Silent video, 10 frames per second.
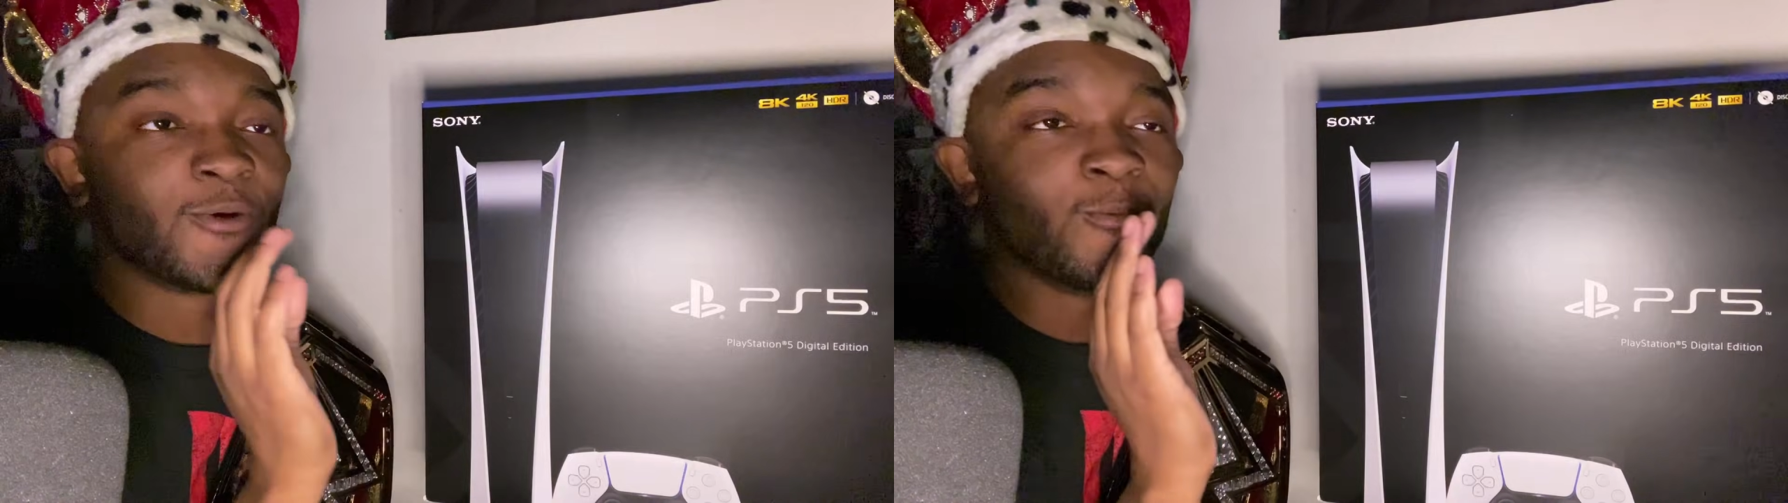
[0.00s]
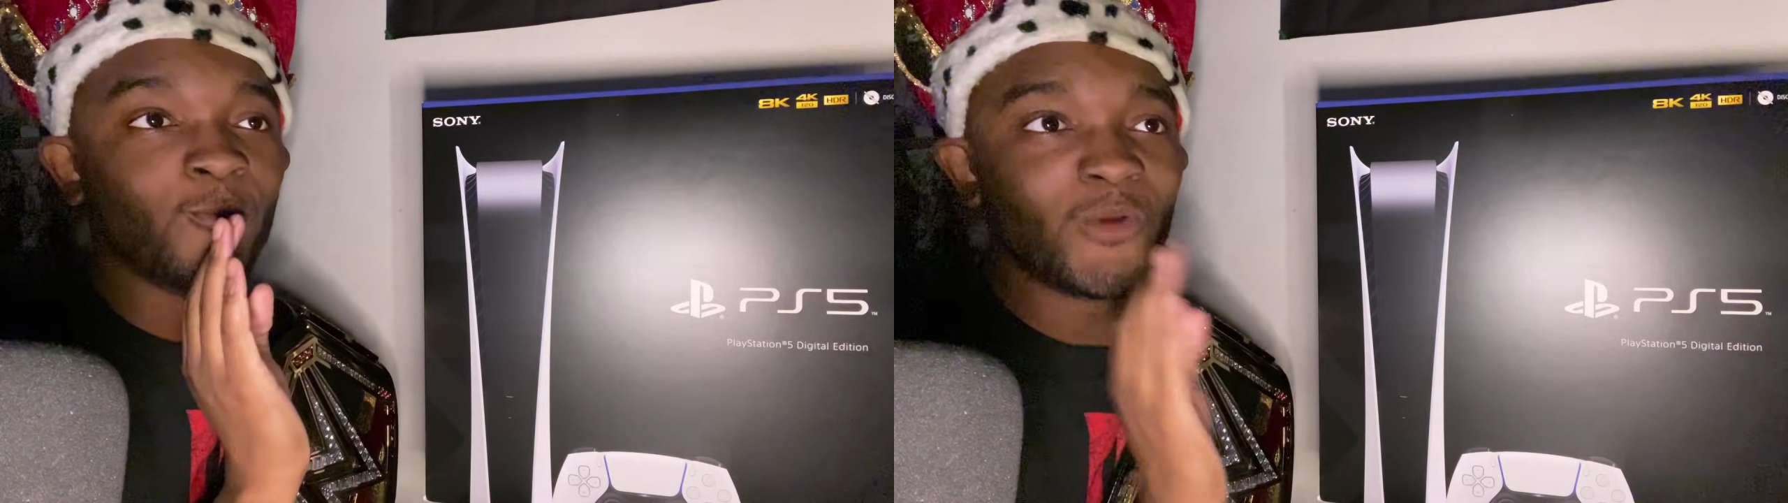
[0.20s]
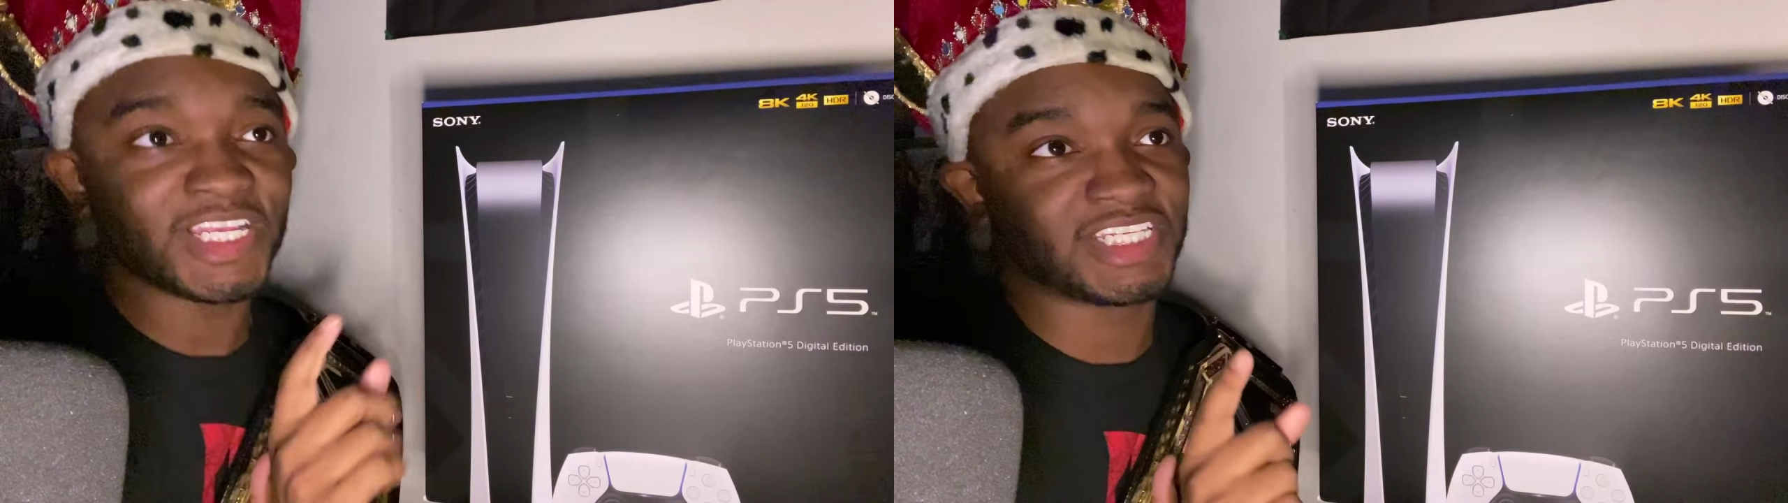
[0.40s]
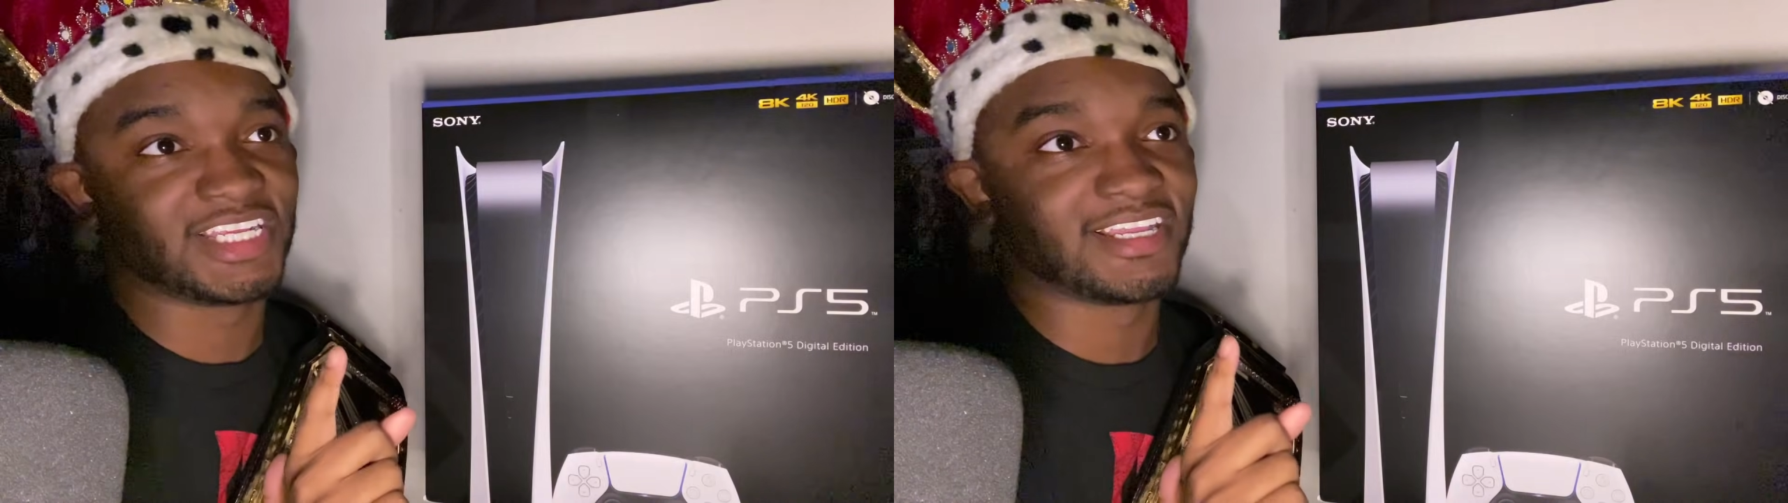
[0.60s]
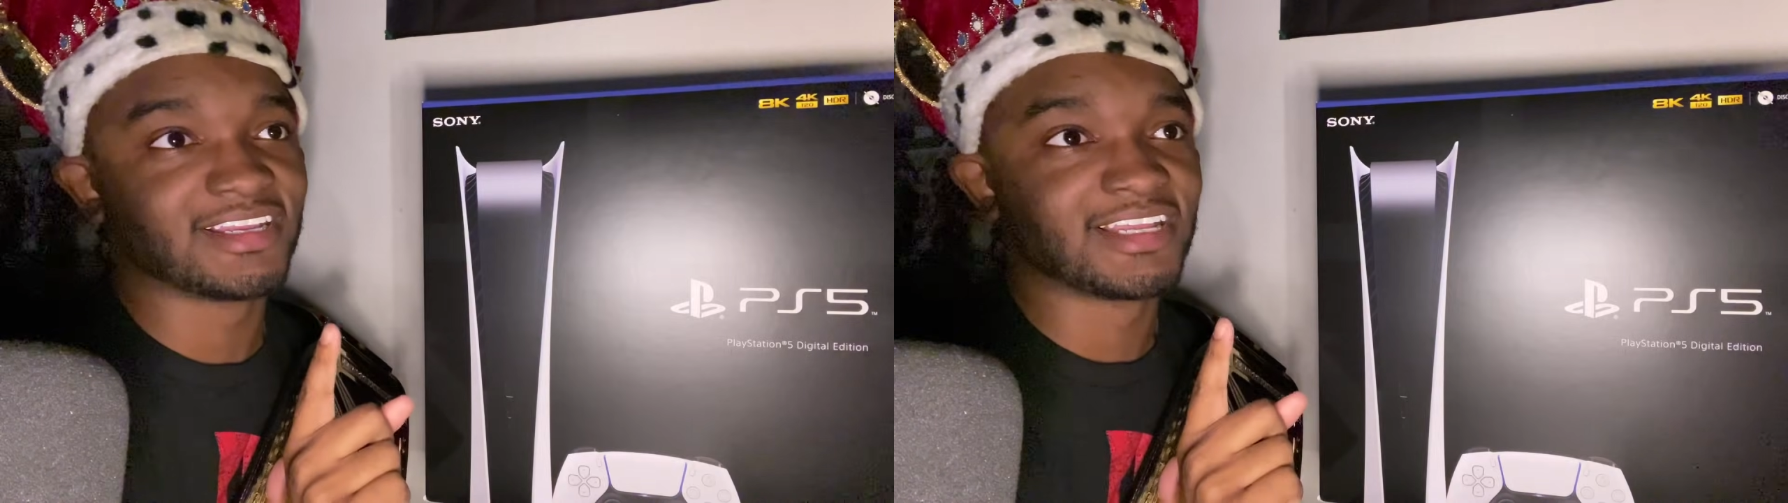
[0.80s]

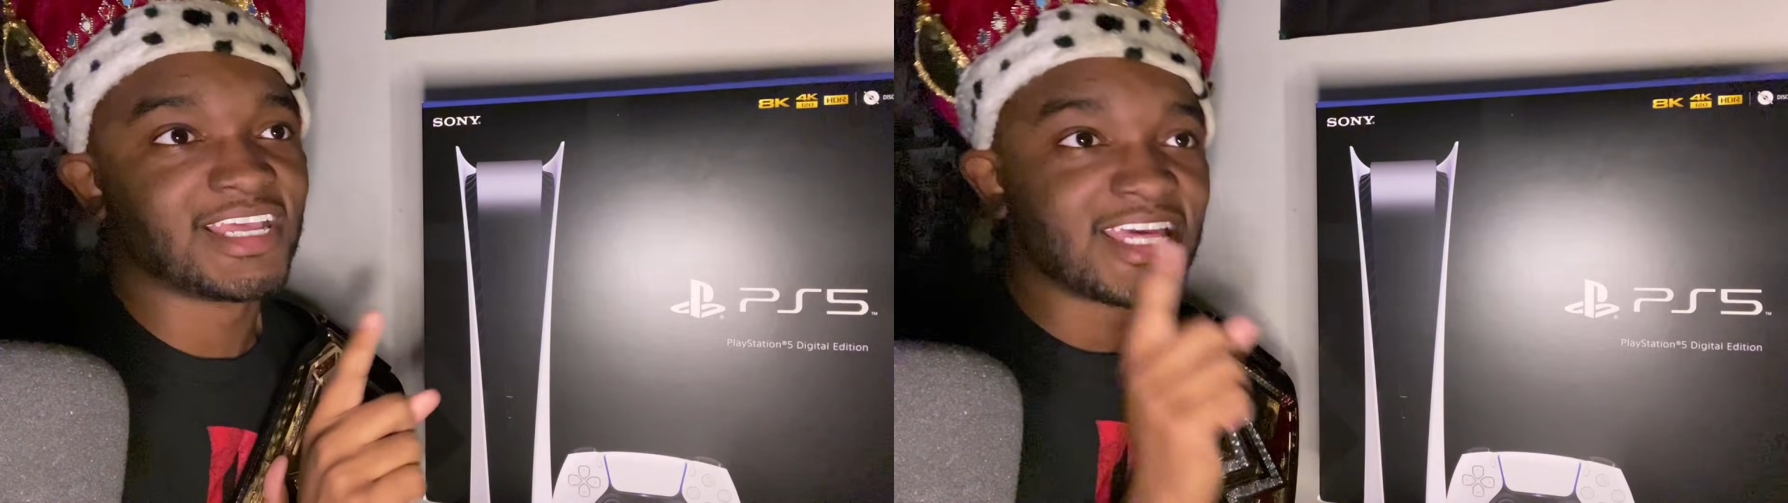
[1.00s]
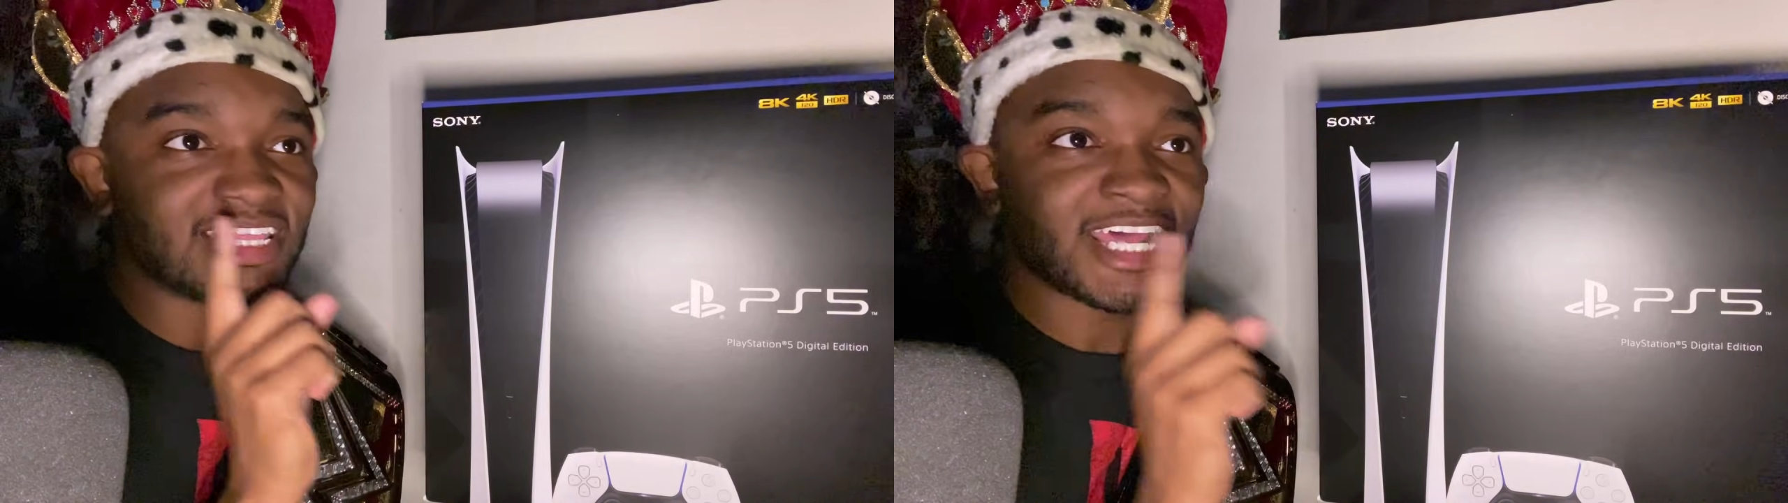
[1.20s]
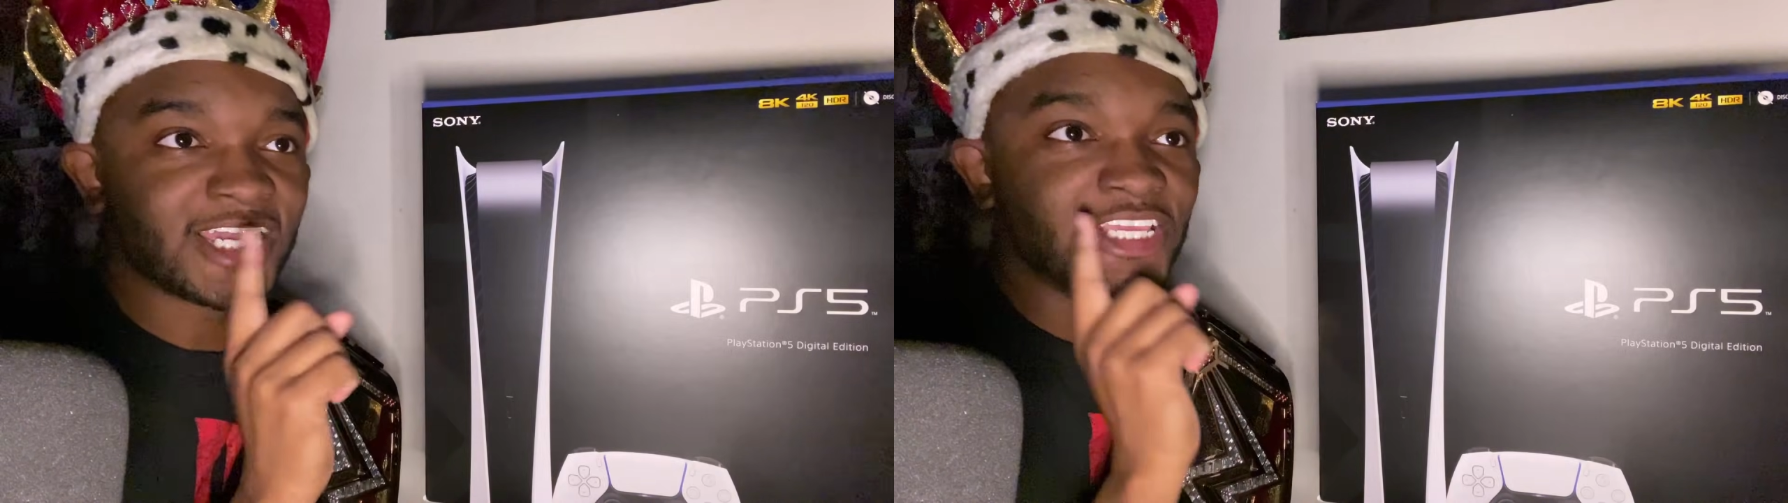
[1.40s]
wishing that a